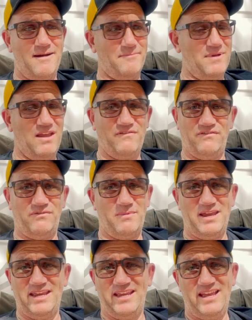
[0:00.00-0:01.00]
Even for
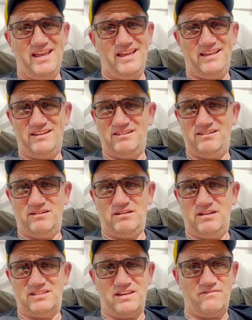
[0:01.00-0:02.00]
me,
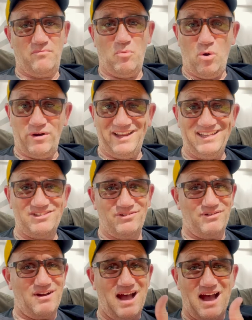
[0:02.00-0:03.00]
it's either mornings
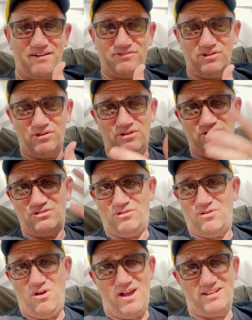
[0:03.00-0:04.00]
or afternoons or
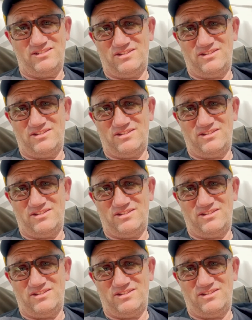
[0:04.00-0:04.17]
nights.